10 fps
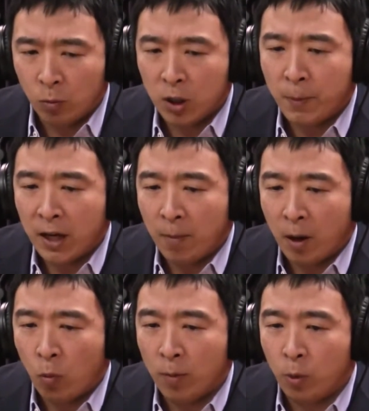we're spending
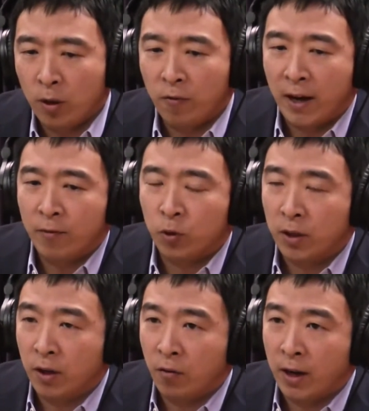about $1.5
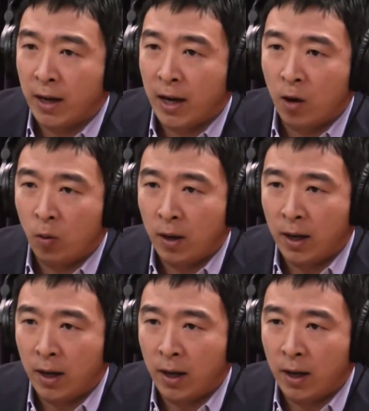trillion right now